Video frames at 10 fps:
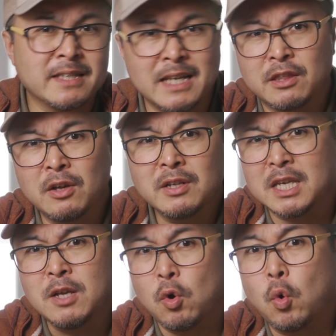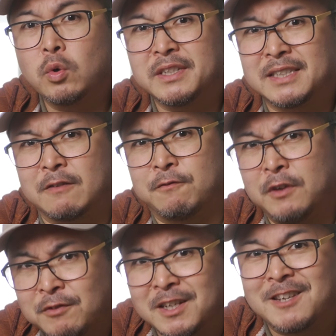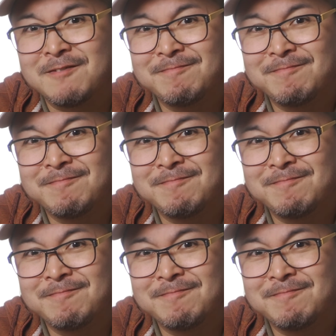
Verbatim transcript: Z30 or the Z50.